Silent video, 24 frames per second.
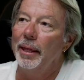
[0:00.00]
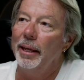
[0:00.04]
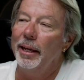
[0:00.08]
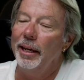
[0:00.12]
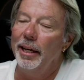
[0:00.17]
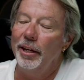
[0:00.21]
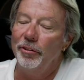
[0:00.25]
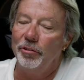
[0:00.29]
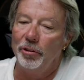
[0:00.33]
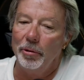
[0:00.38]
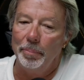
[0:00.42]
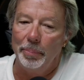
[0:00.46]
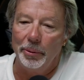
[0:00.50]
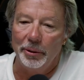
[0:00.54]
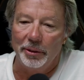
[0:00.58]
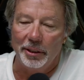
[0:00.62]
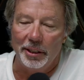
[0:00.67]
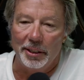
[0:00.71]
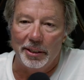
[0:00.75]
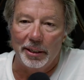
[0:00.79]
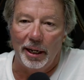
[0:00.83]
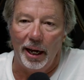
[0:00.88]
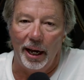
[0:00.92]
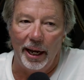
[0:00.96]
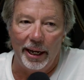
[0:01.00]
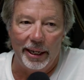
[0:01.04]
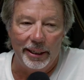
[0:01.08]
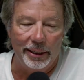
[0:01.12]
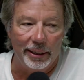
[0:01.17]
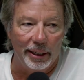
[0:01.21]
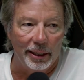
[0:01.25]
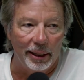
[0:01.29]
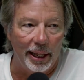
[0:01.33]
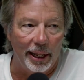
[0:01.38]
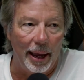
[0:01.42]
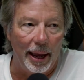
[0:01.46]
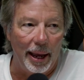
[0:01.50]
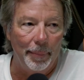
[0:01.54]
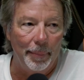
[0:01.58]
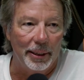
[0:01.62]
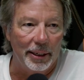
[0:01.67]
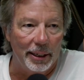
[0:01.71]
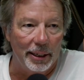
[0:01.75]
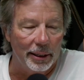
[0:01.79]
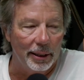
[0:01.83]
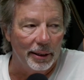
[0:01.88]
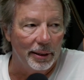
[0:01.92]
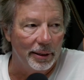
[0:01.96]
is to put the dye in the
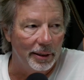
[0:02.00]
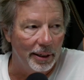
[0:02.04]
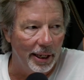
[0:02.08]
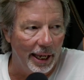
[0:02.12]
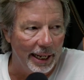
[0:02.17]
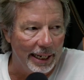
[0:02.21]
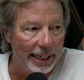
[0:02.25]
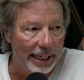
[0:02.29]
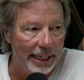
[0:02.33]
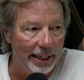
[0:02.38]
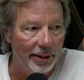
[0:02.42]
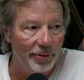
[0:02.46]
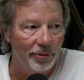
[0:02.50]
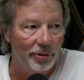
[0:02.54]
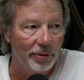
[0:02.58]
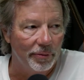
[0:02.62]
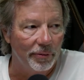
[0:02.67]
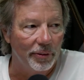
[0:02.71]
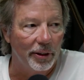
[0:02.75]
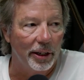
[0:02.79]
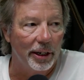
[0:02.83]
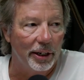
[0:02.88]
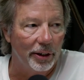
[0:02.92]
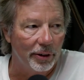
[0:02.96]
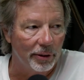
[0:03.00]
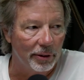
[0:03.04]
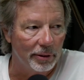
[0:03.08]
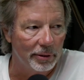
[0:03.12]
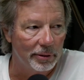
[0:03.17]
laminate adhesive layer.